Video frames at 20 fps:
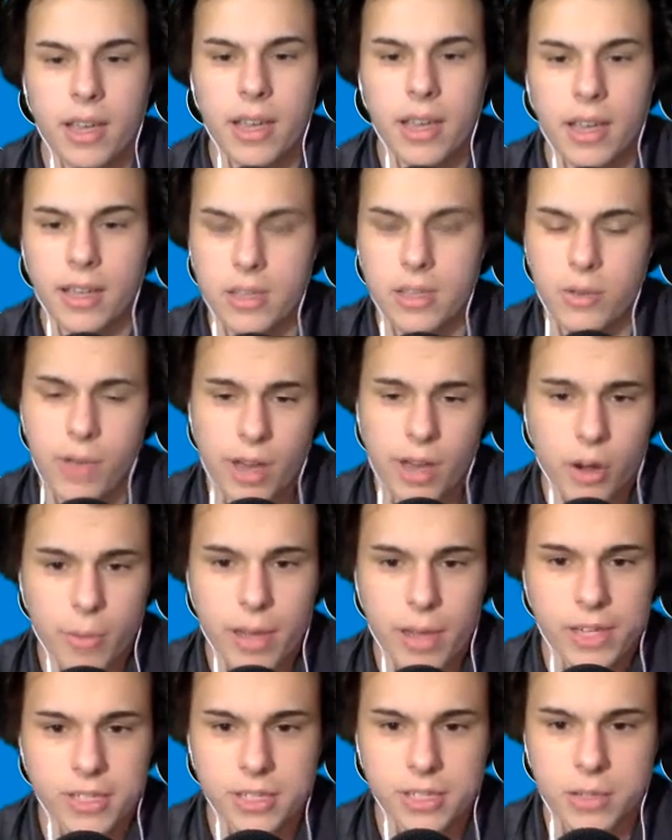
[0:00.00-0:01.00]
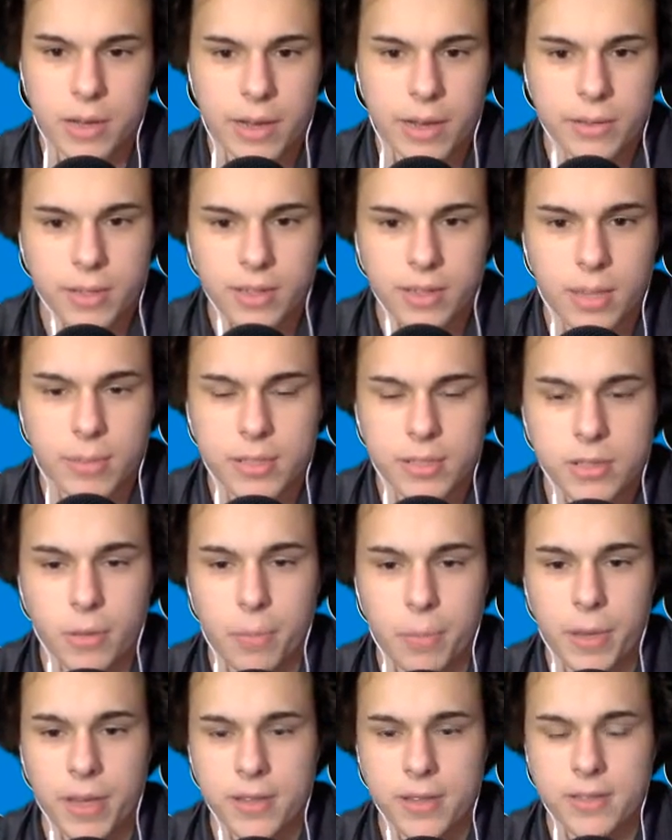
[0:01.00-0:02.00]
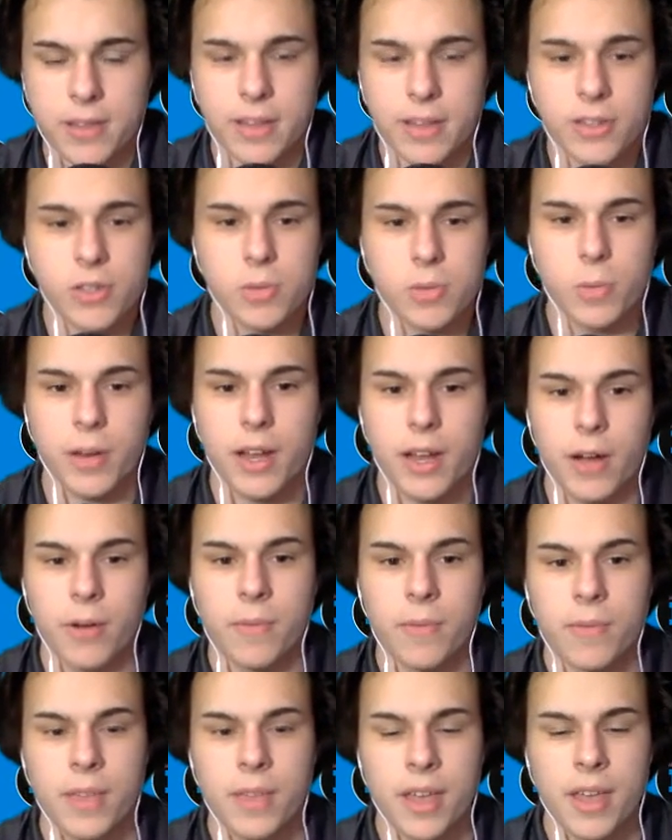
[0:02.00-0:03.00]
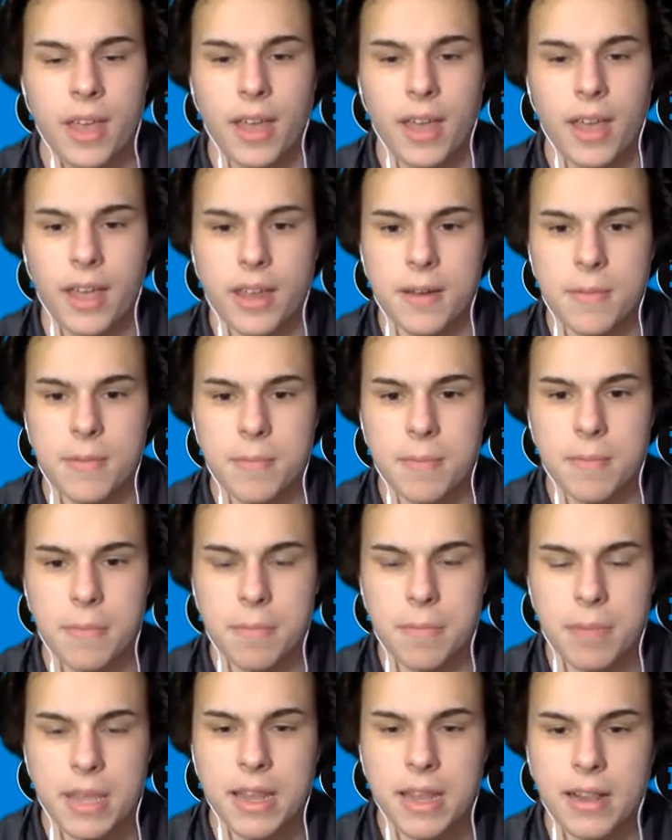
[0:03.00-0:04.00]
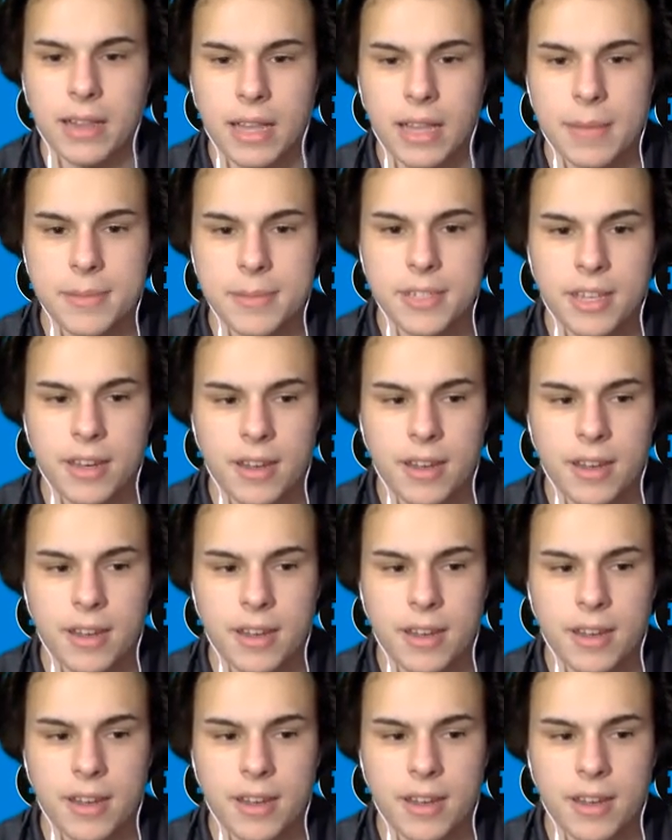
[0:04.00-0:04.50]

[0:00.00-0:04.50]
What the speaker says: You got to imagine this Ohio State team is still pissed. They just went out and beat Clemson.